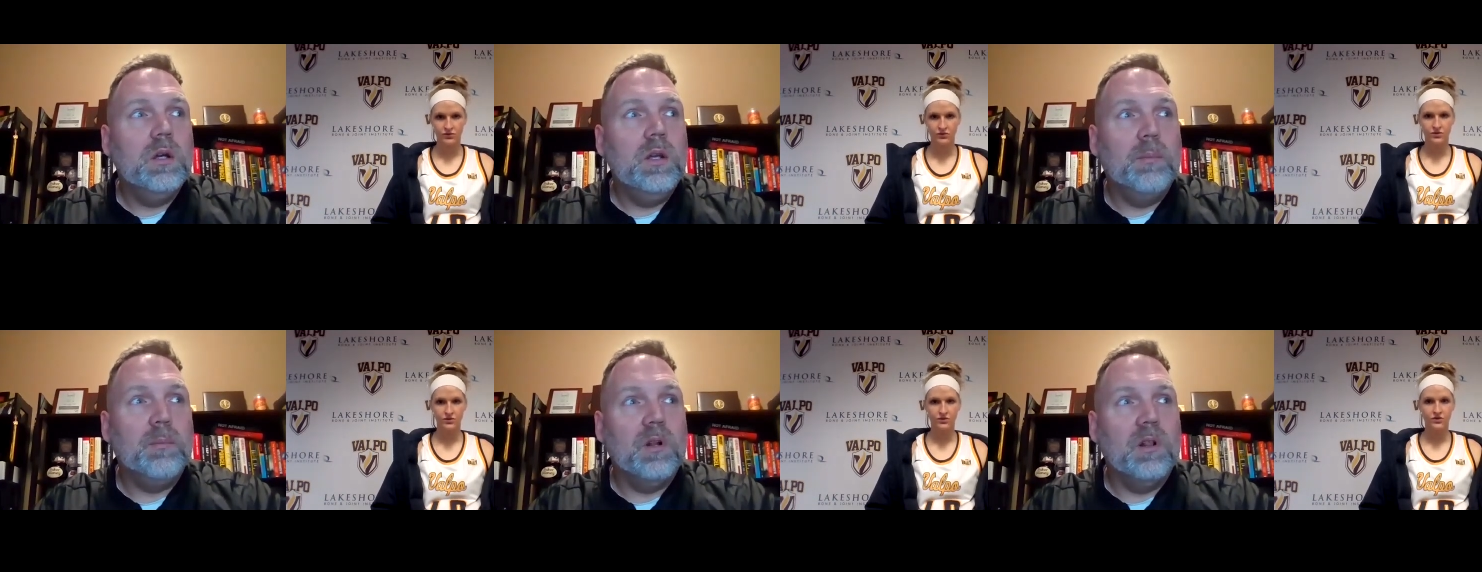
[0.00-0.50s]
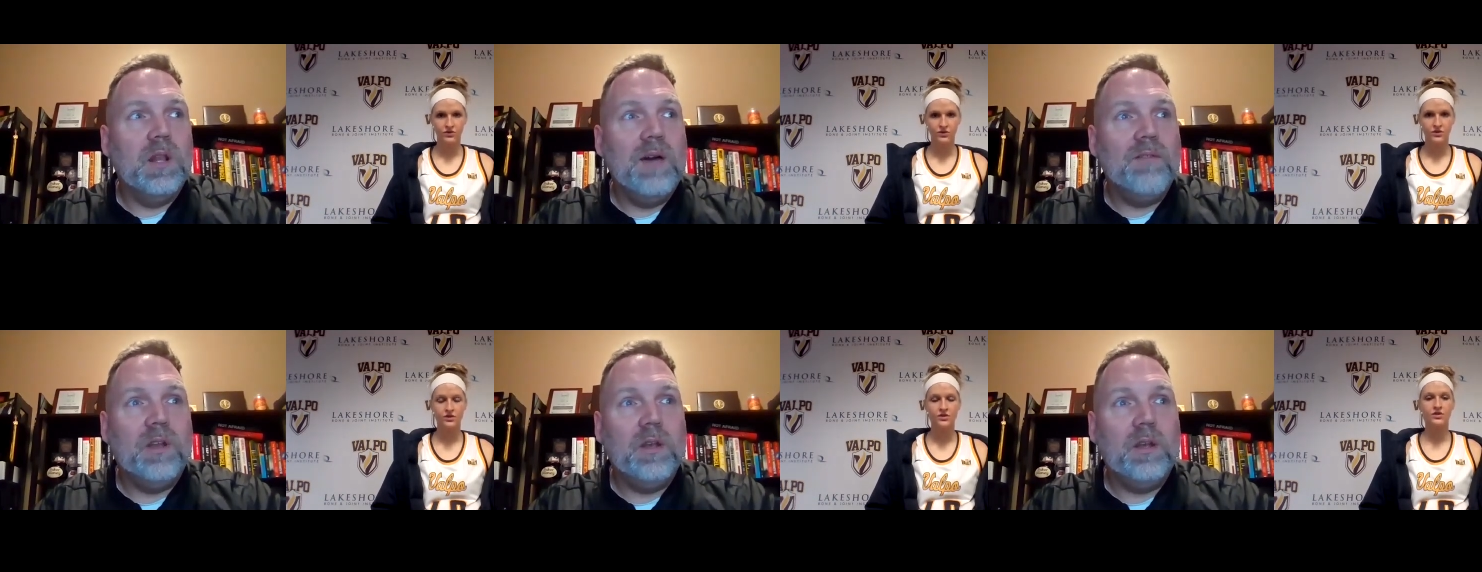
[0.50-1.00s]
Speaker 1: number
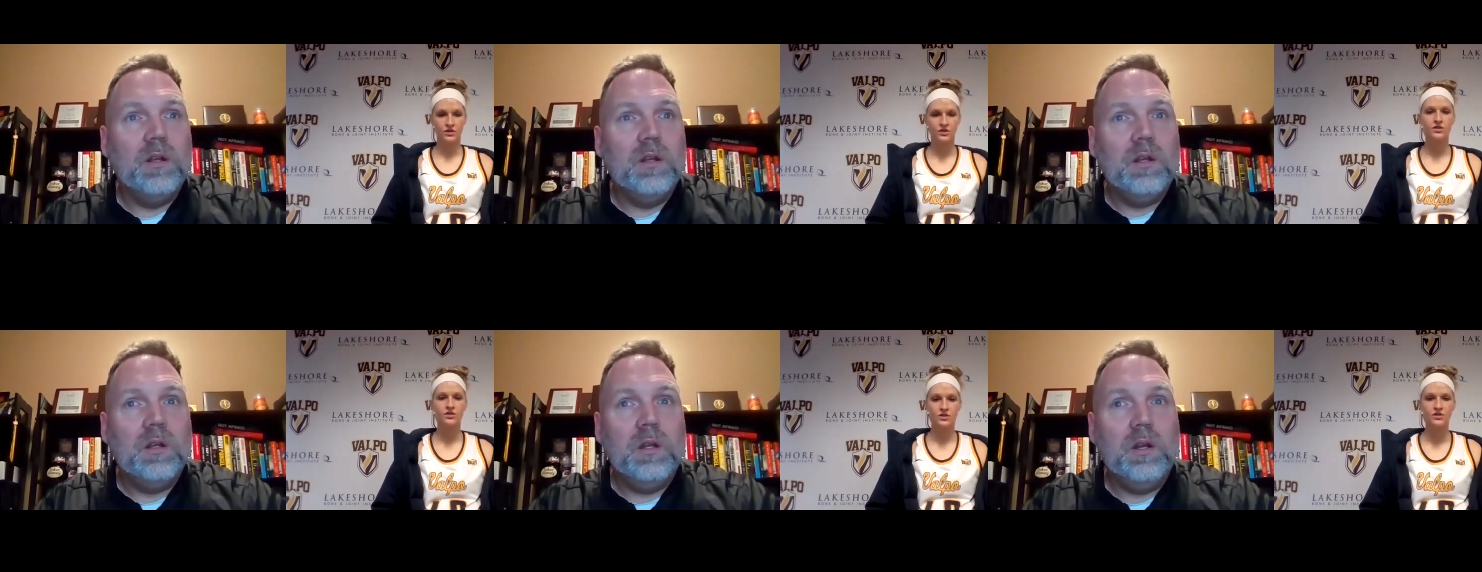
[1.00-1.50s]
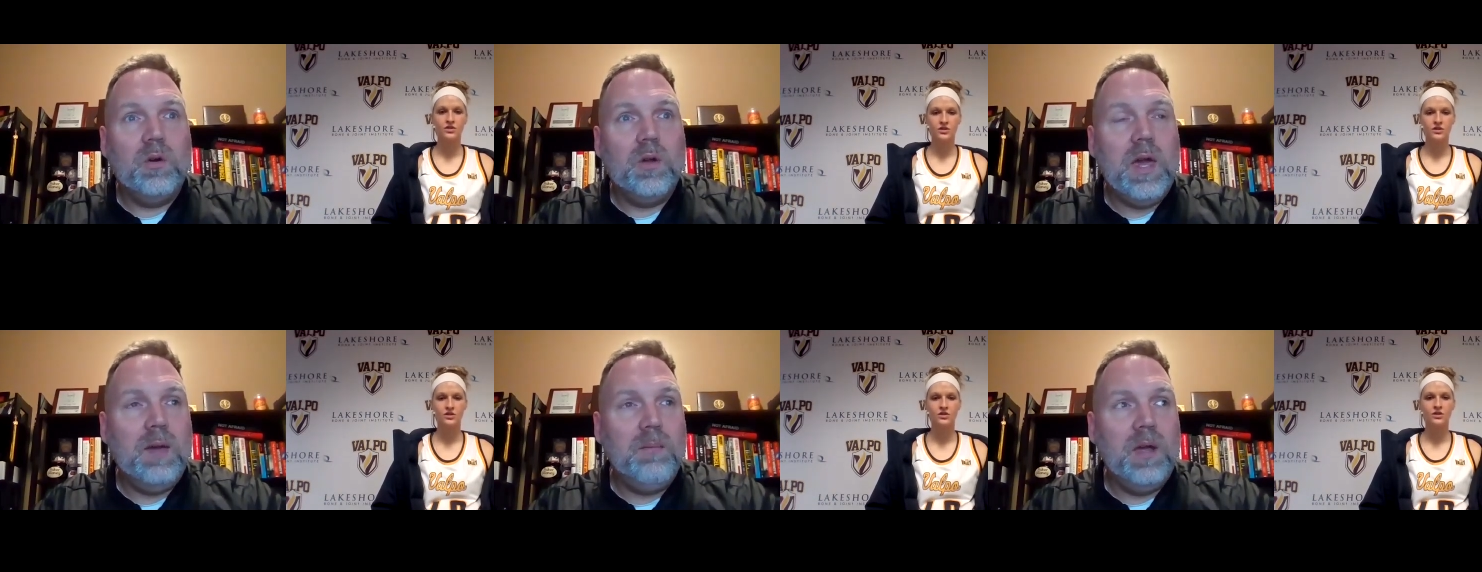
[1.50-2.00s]
11, you know,
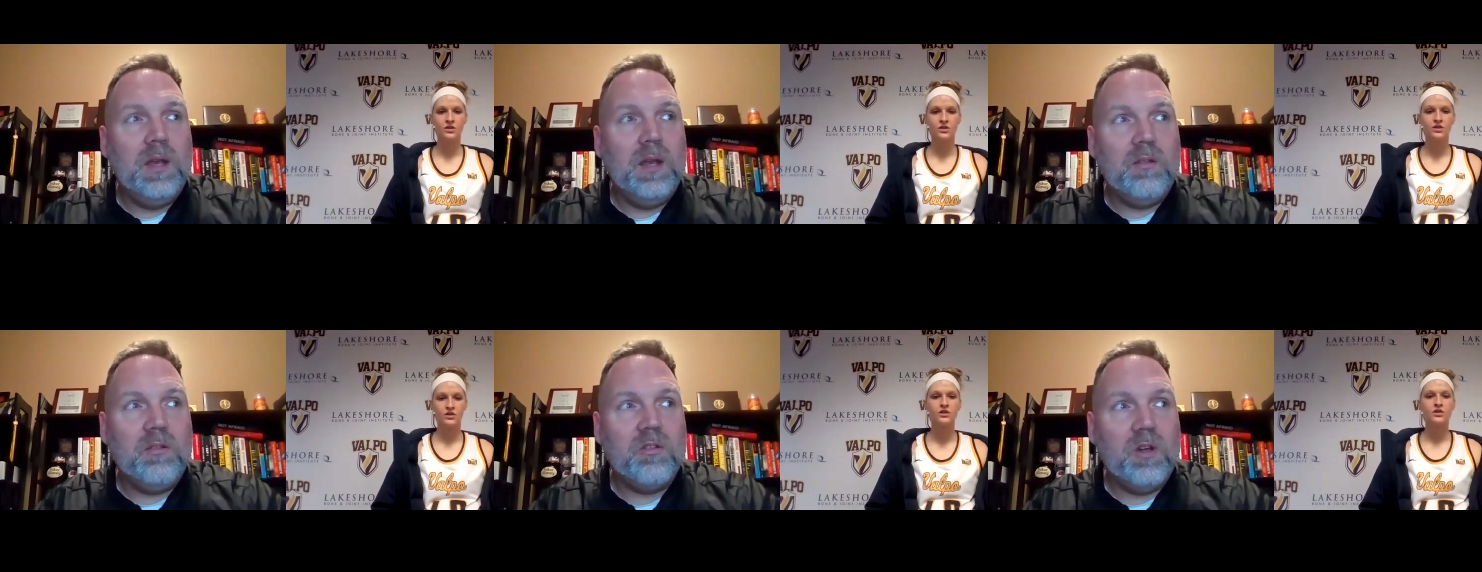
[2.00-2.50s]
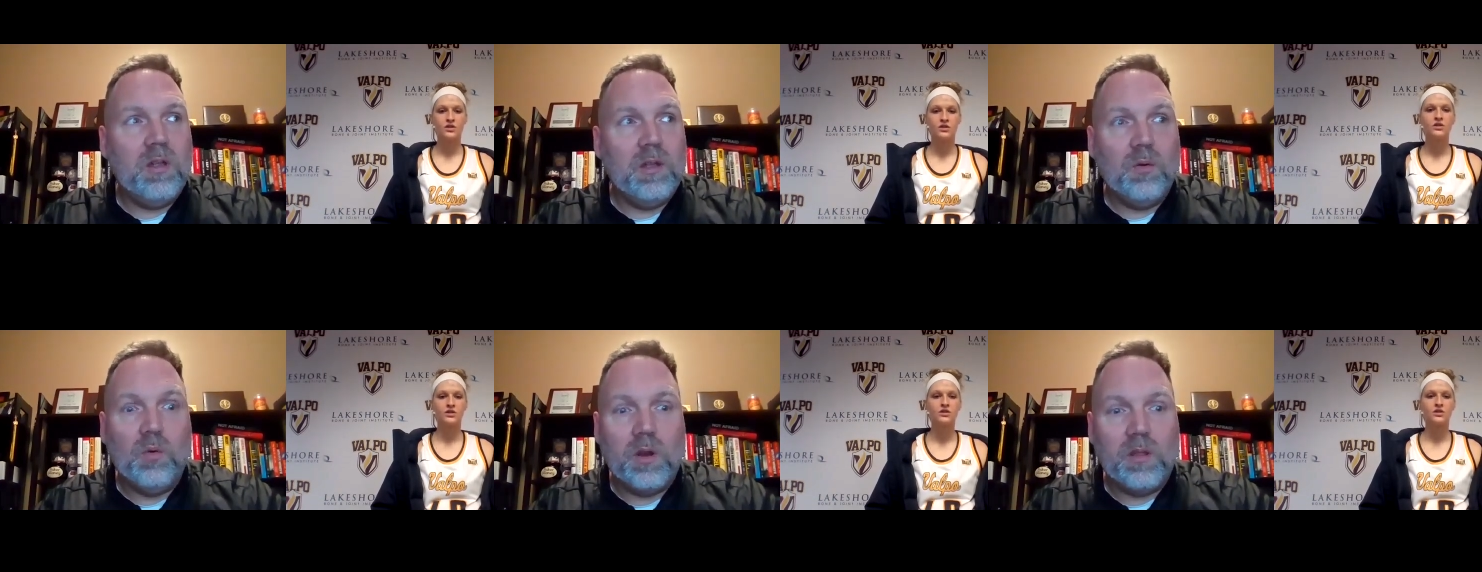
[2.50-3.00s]
came in as I
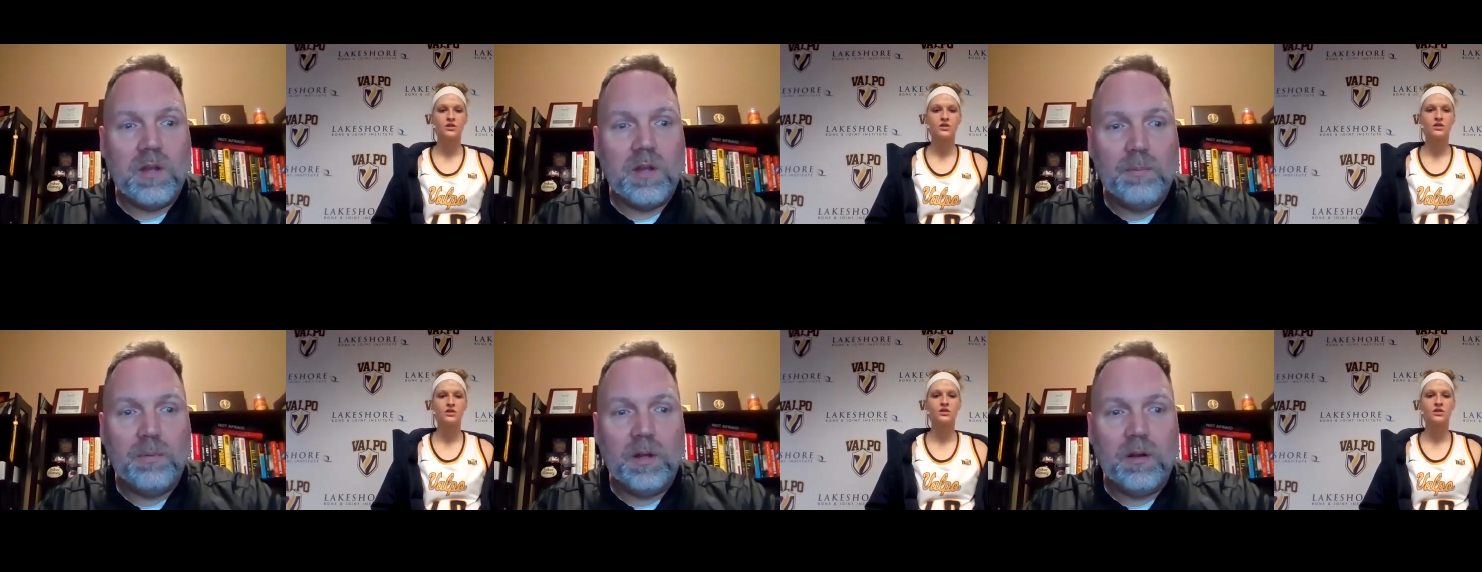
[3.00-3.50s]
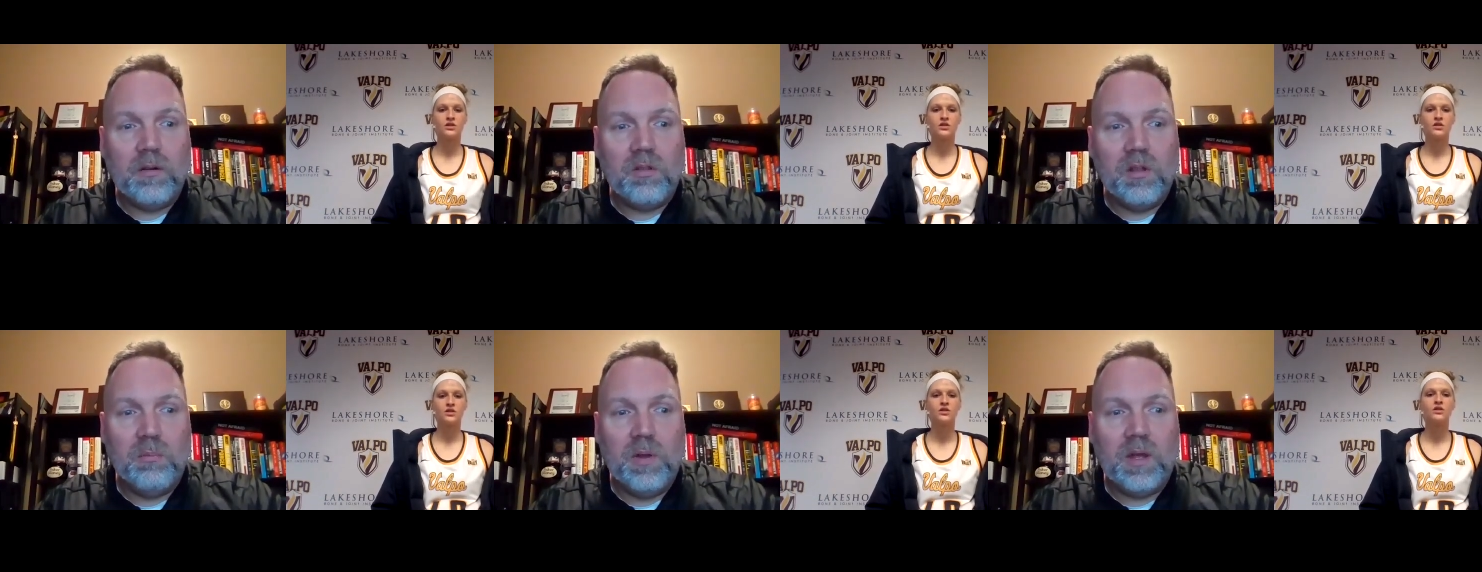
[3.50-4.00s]
think one of the top players
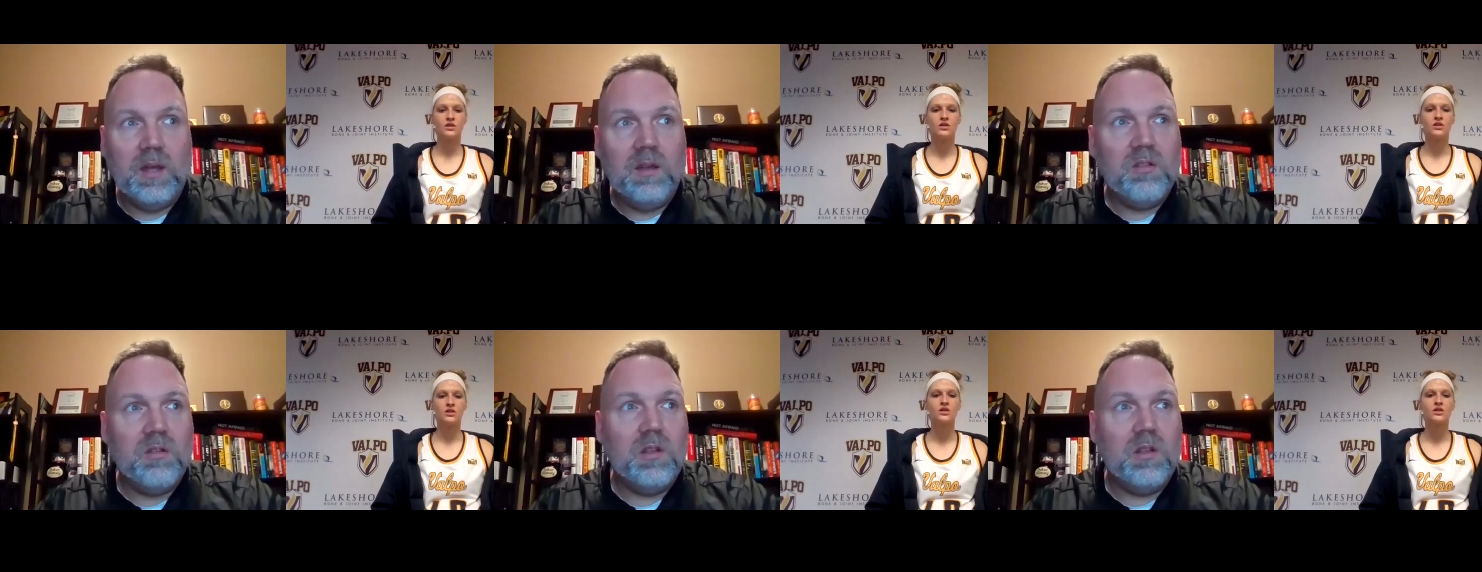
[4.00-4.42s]
in the Big East,